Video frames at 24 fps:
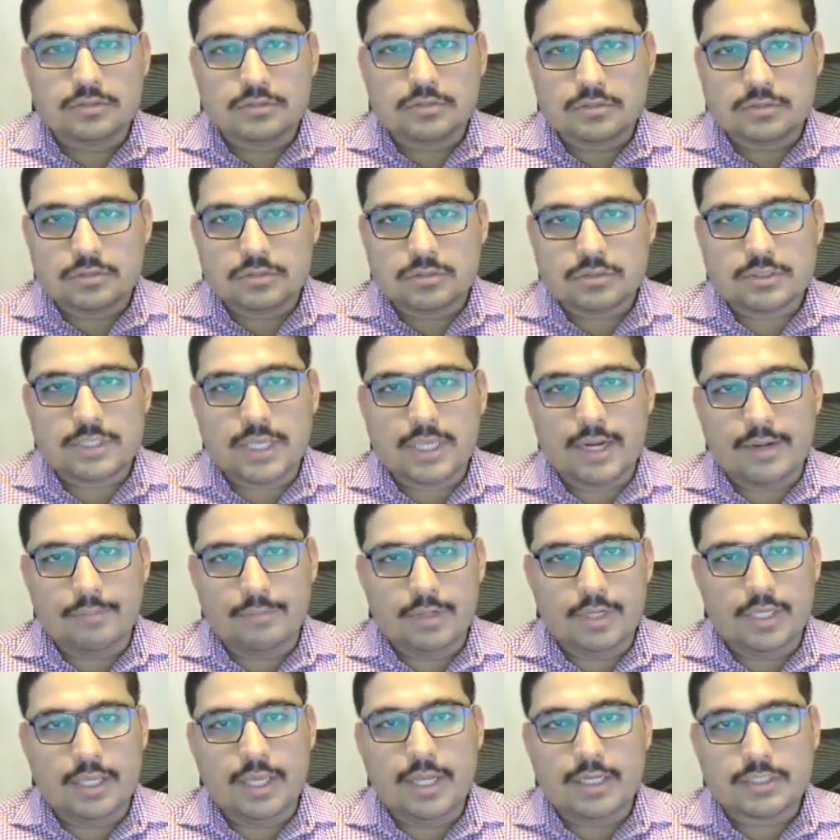
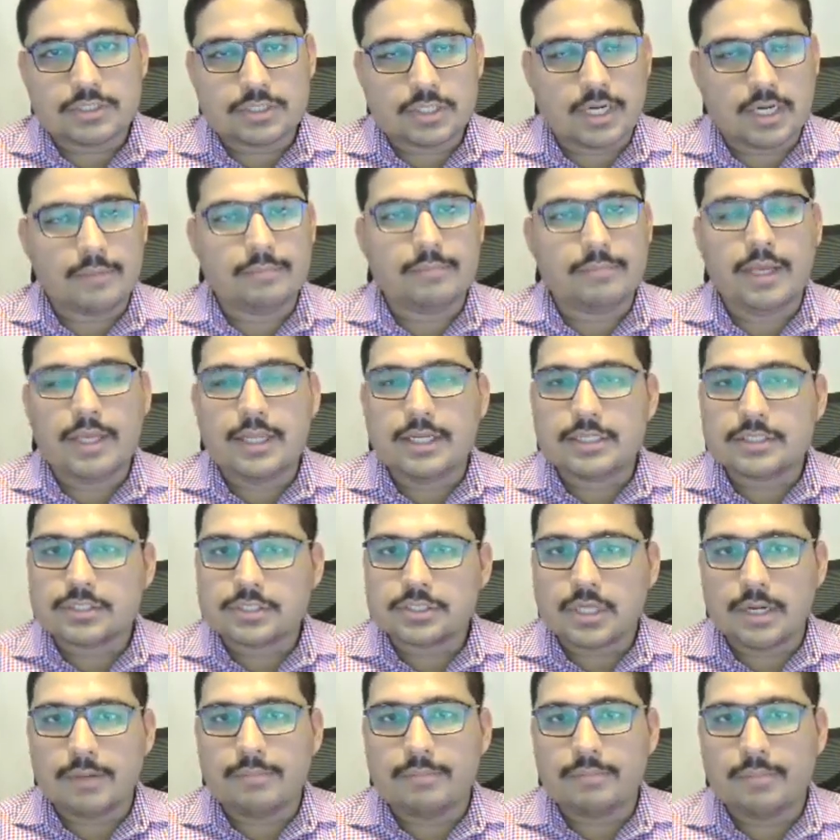ceremony, in a
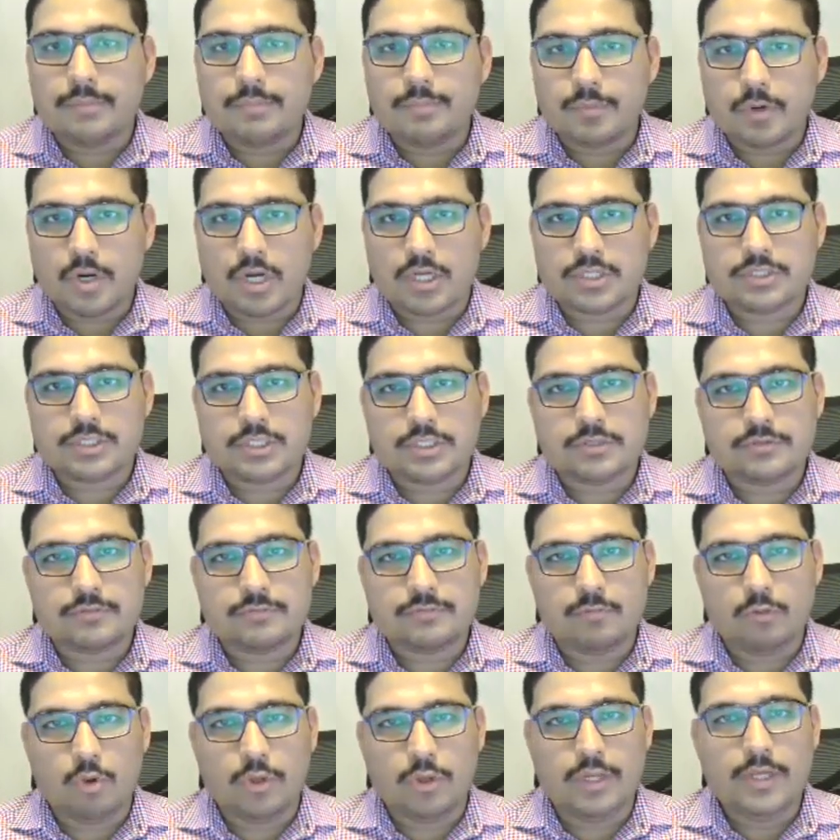scrum process
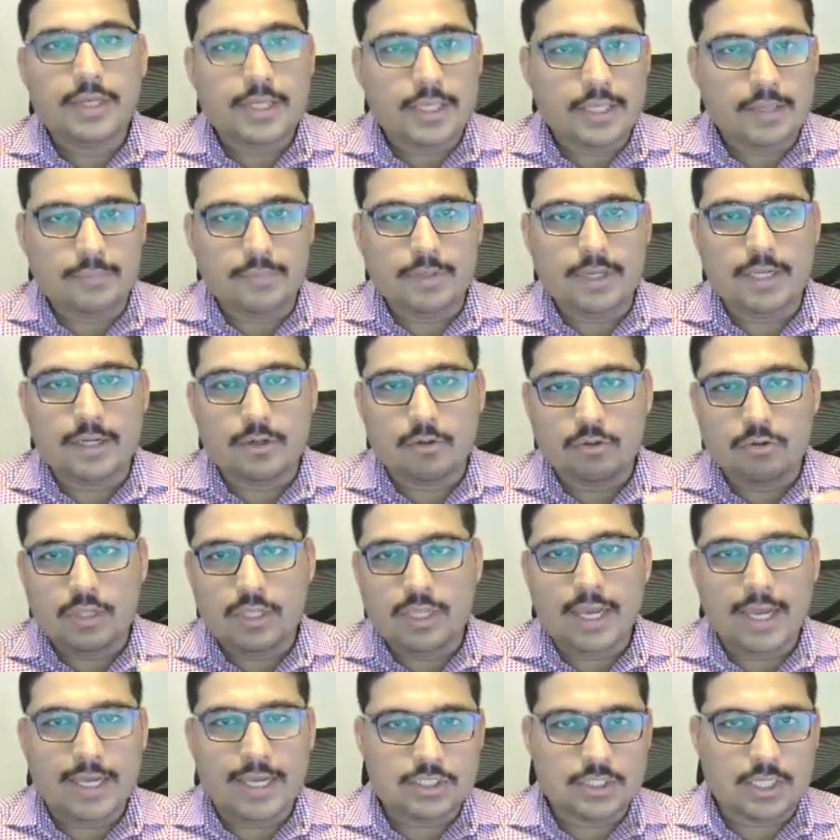following team, in
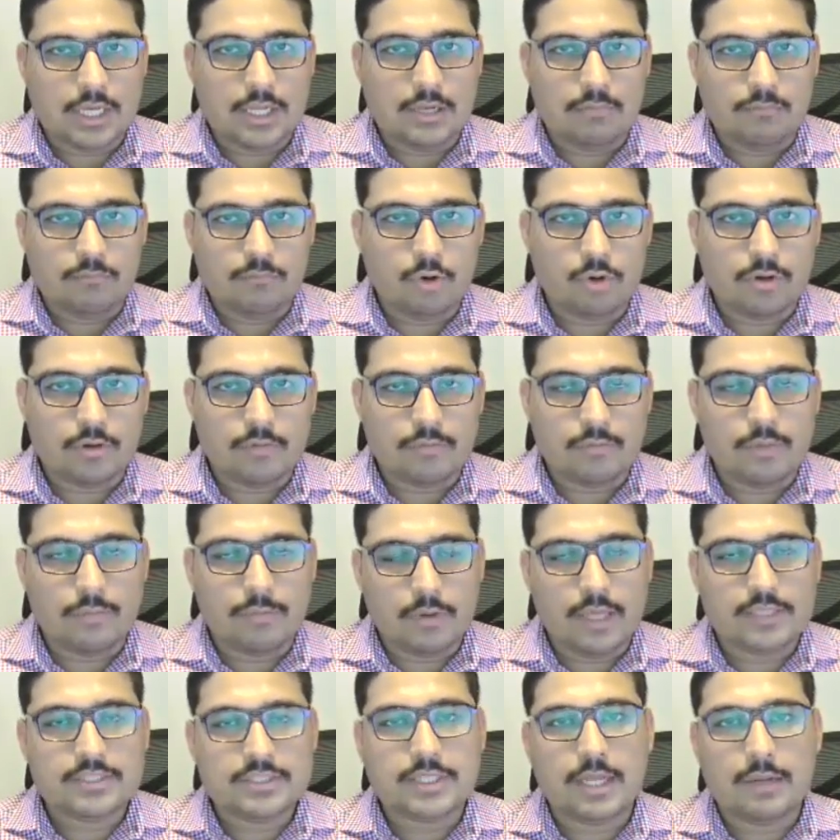only an
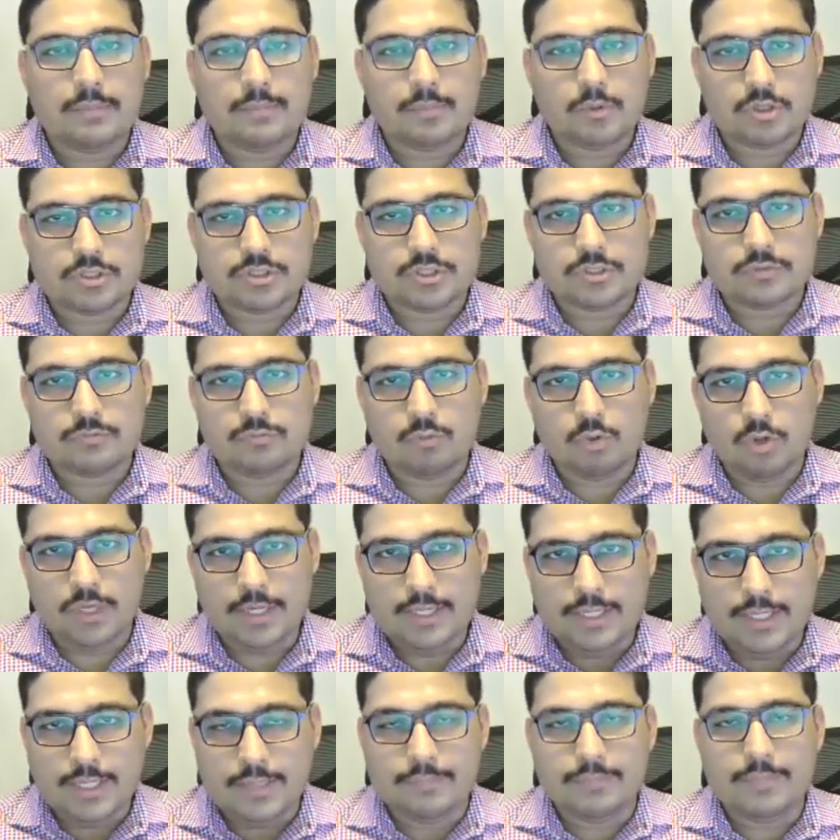agile process
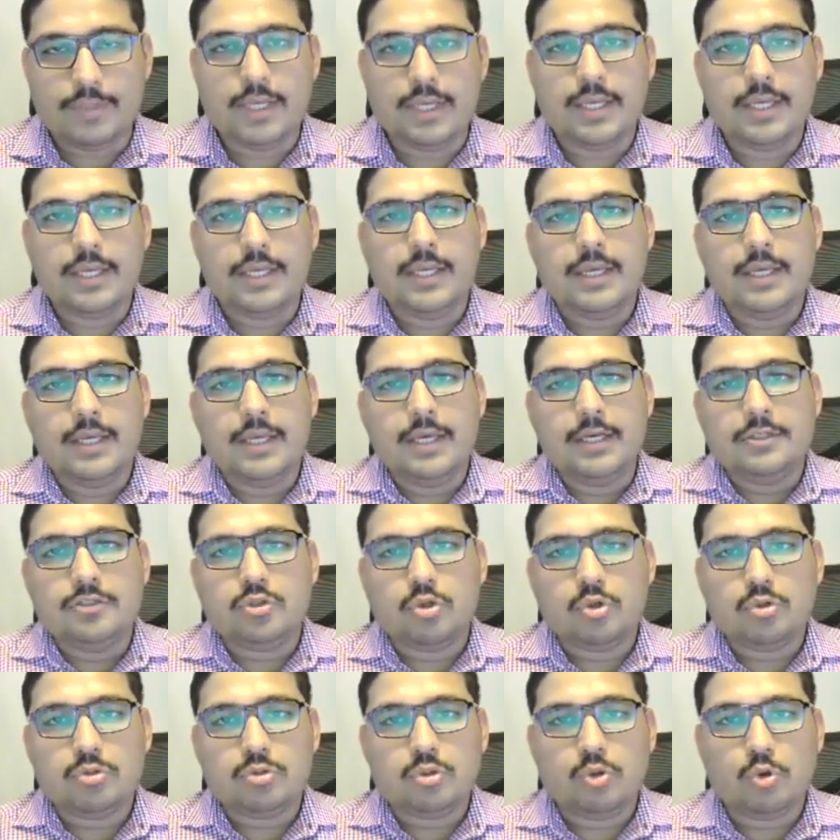following team.
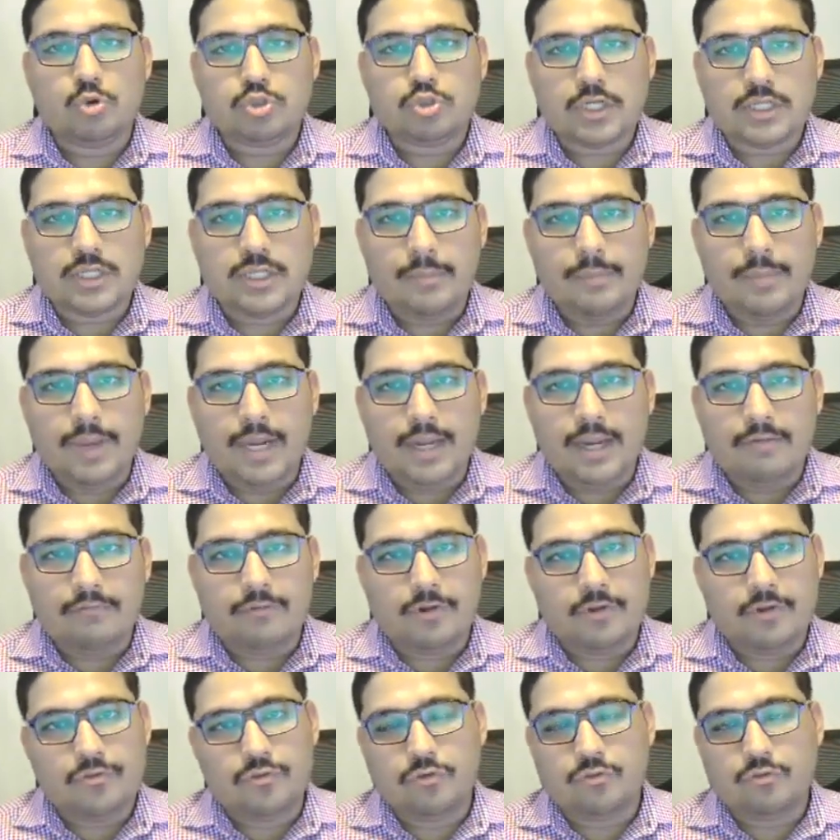So those are the main
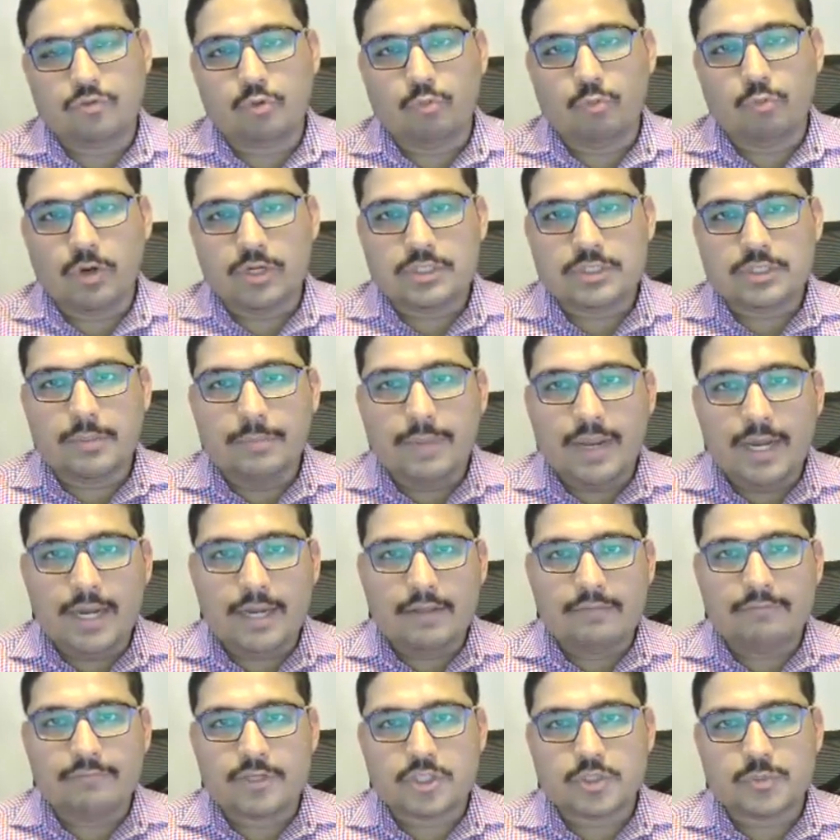differences. So what's the main
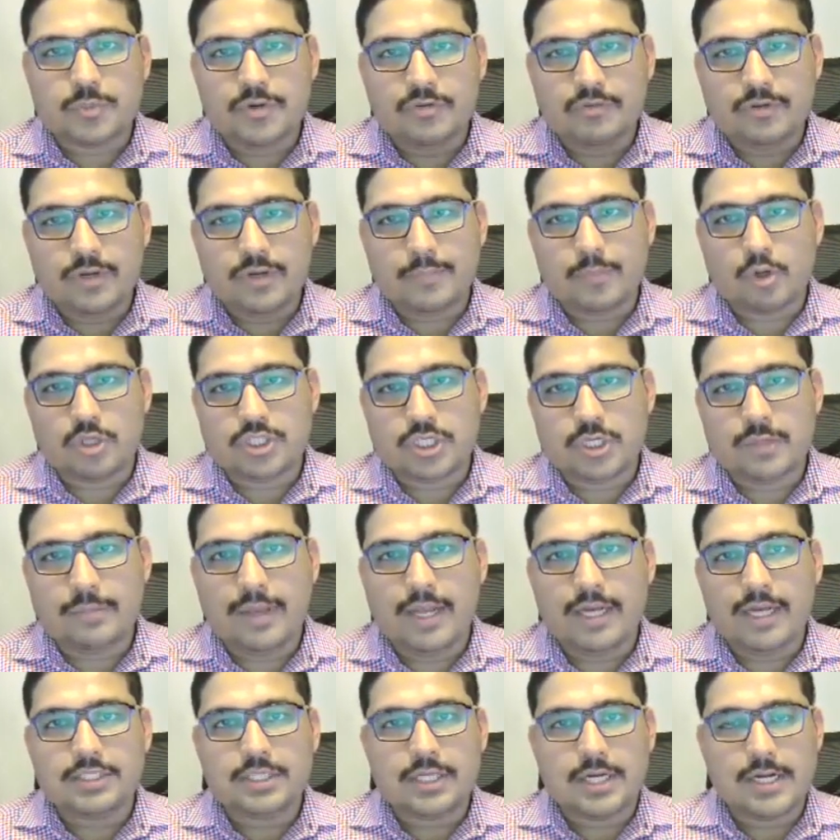difference between a project
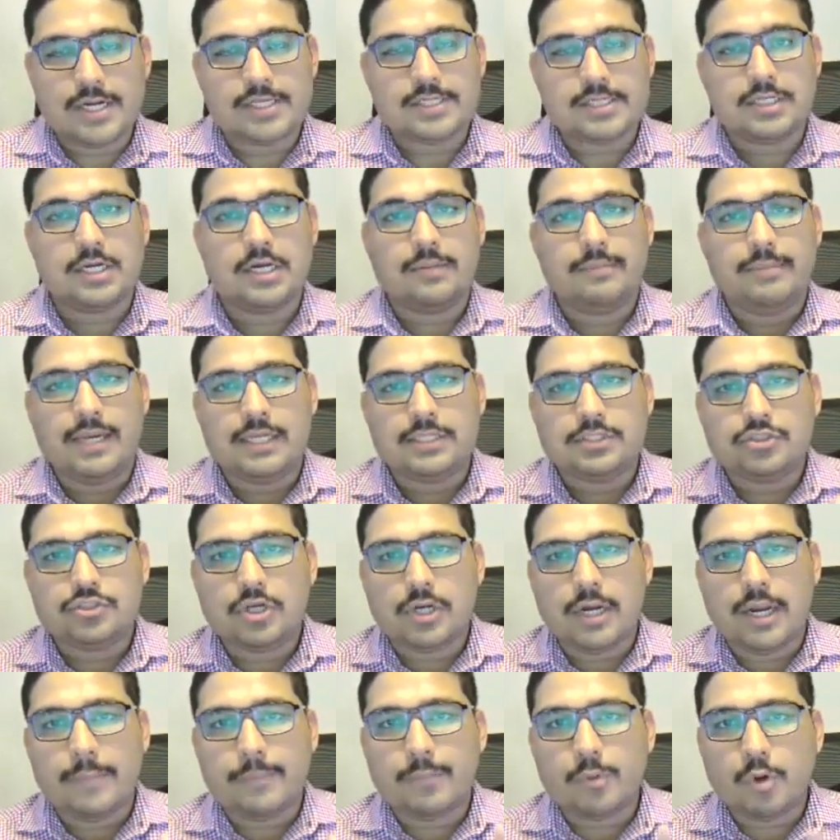manager and a scrum
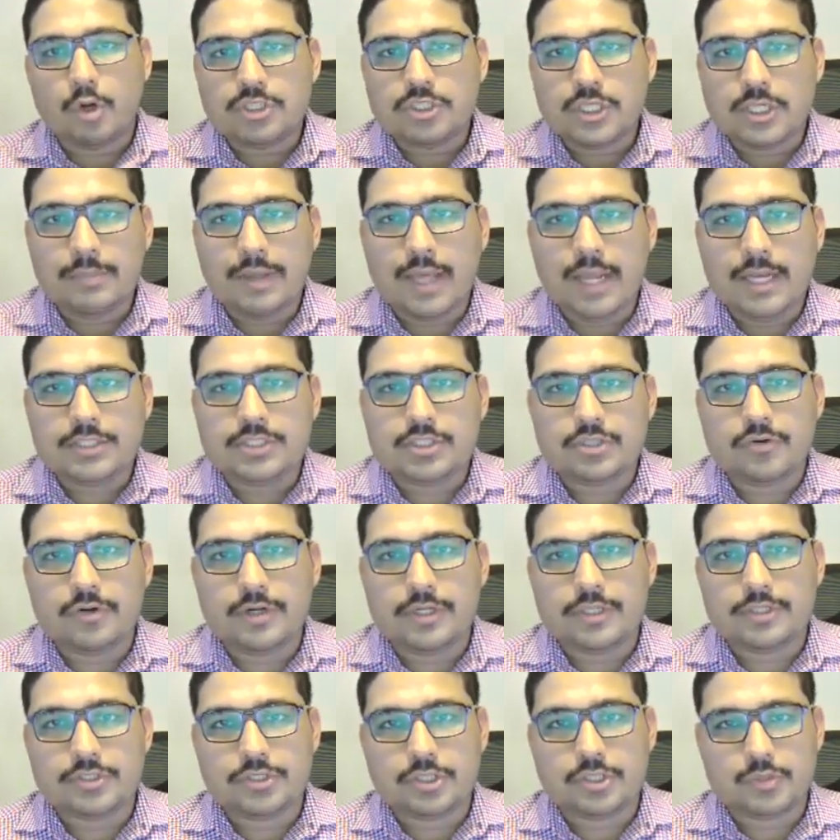master? A project manager
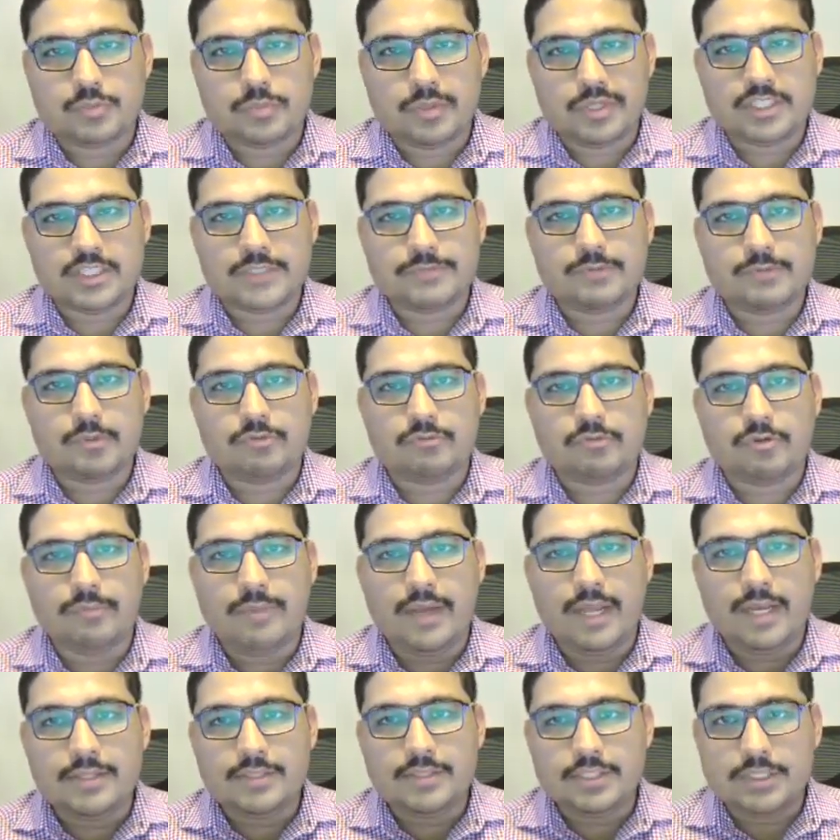is responsible for
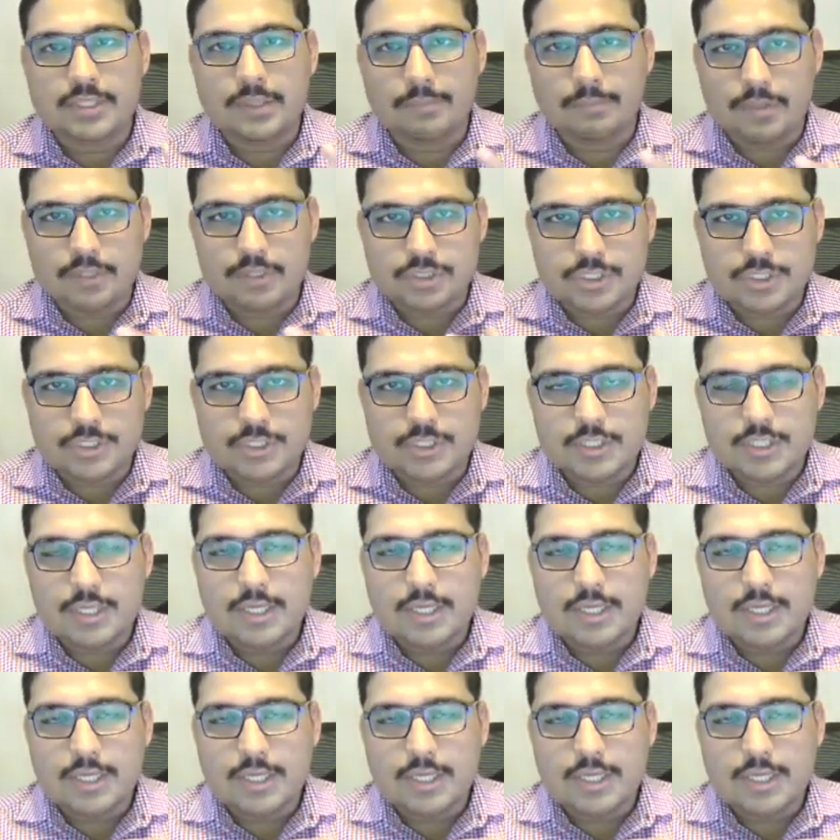managing the budget,